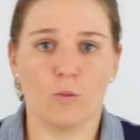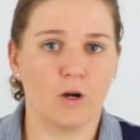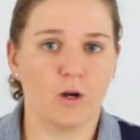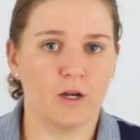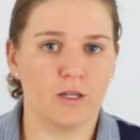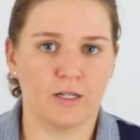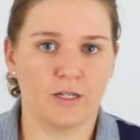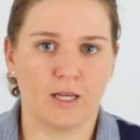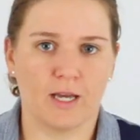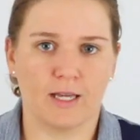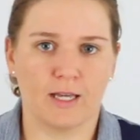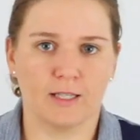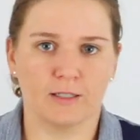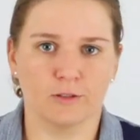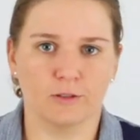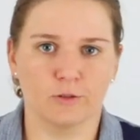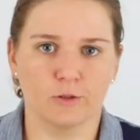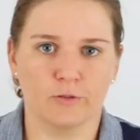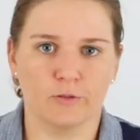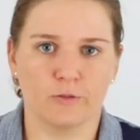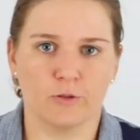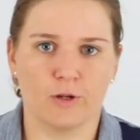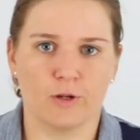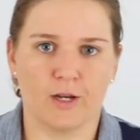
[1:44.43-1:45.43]
one at
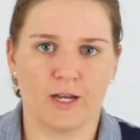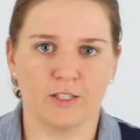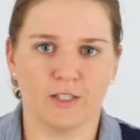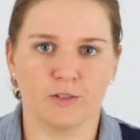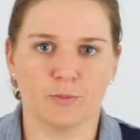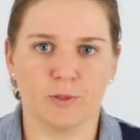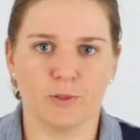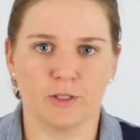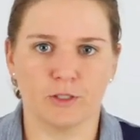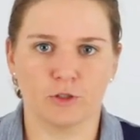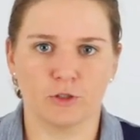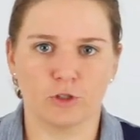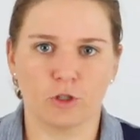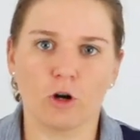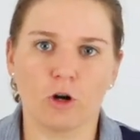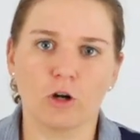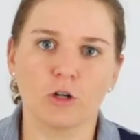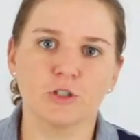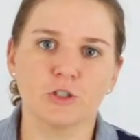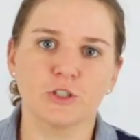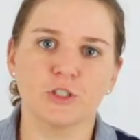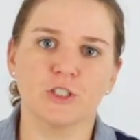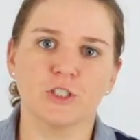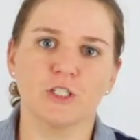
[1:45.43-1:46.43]
Louisville has been
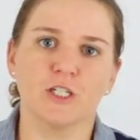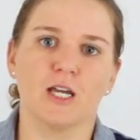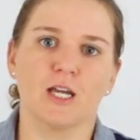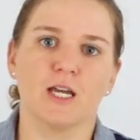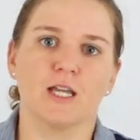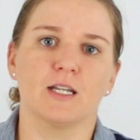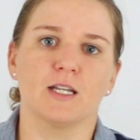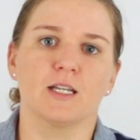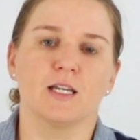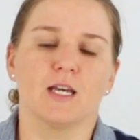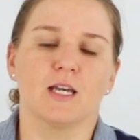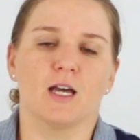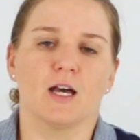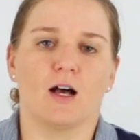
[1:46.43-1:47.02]
charged yet,